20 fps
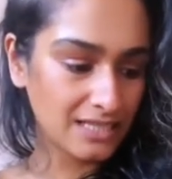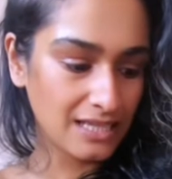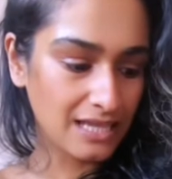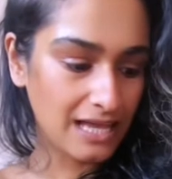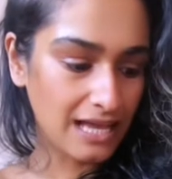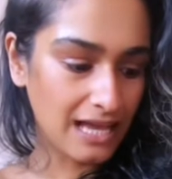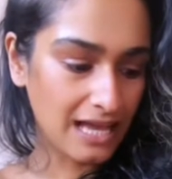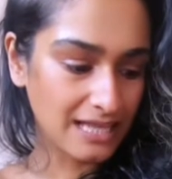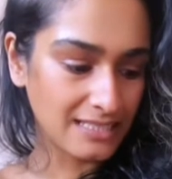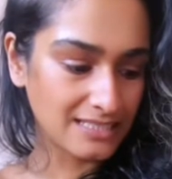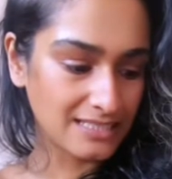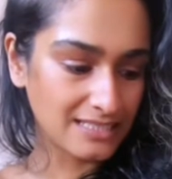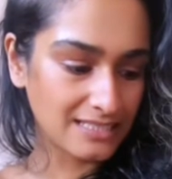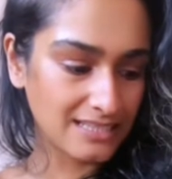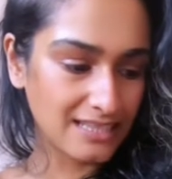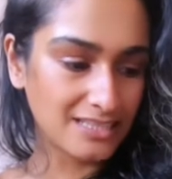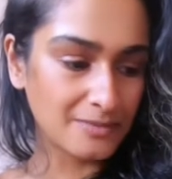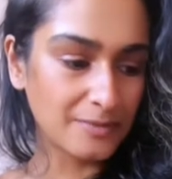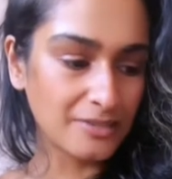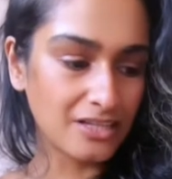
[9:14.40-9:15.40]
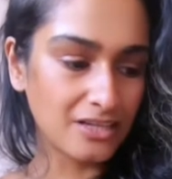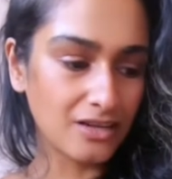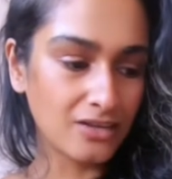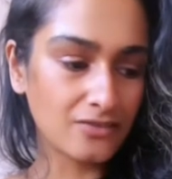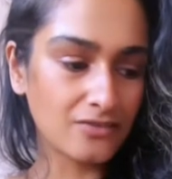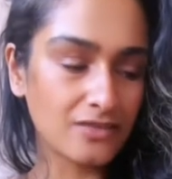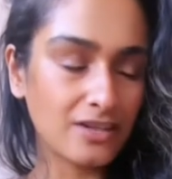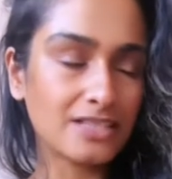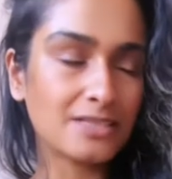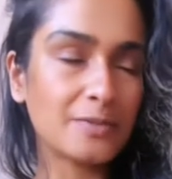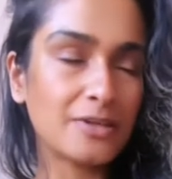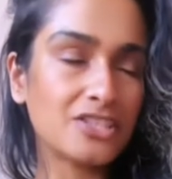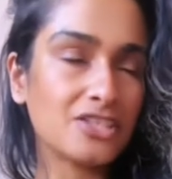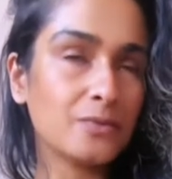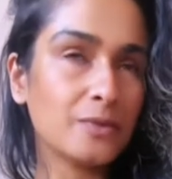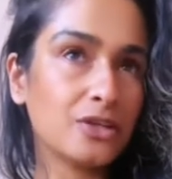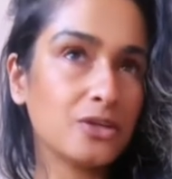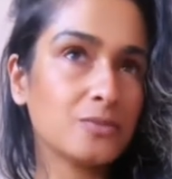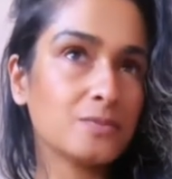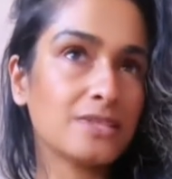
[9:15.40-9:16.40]
and there's been a lot of, especially when
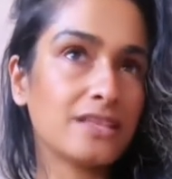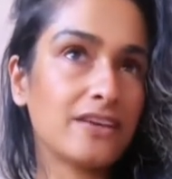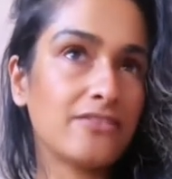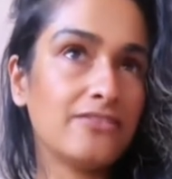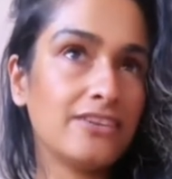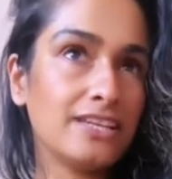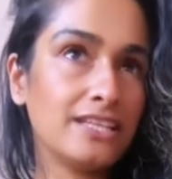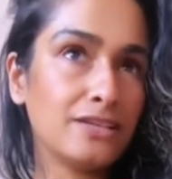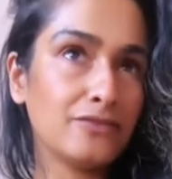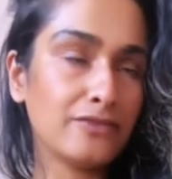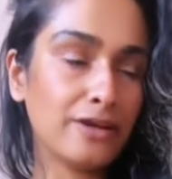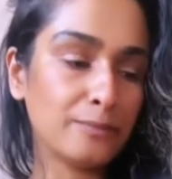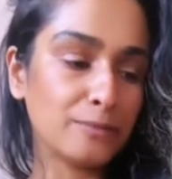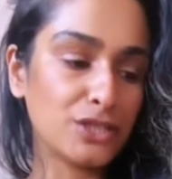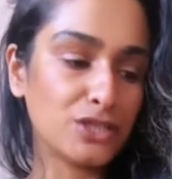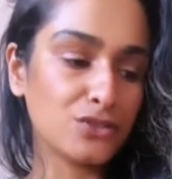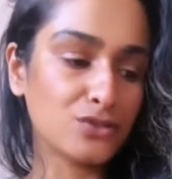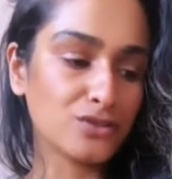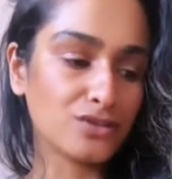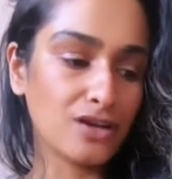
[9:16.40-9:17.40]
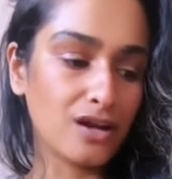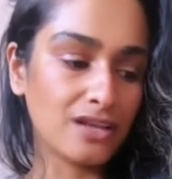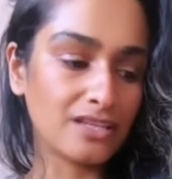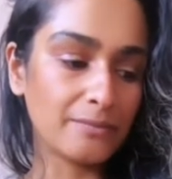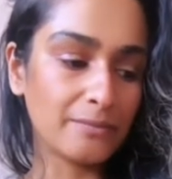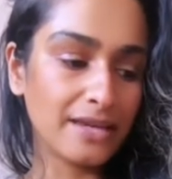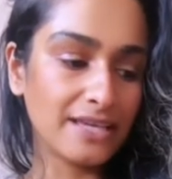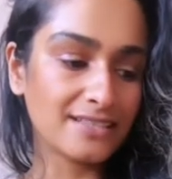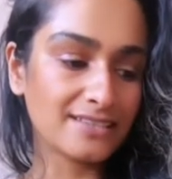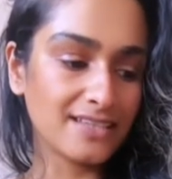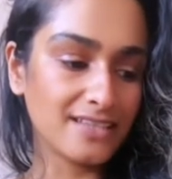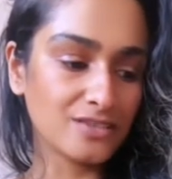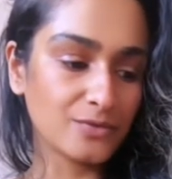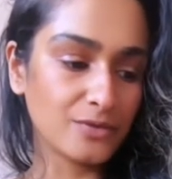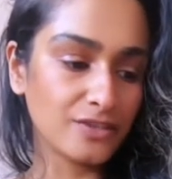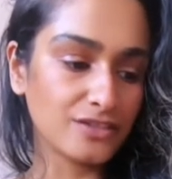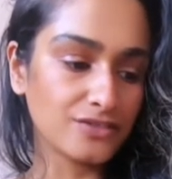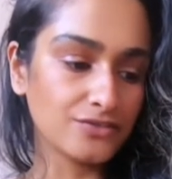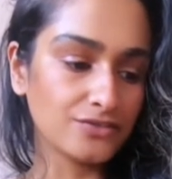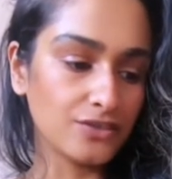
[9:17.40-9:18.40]
it comes to that healing family issues card, it makes sense with
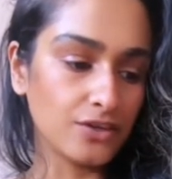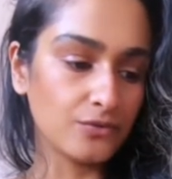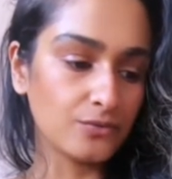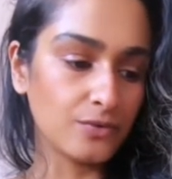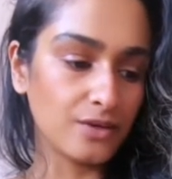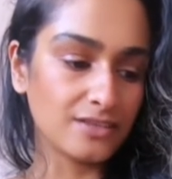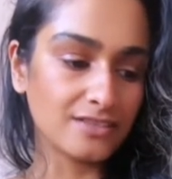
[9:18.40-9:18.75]
this Four of Wands.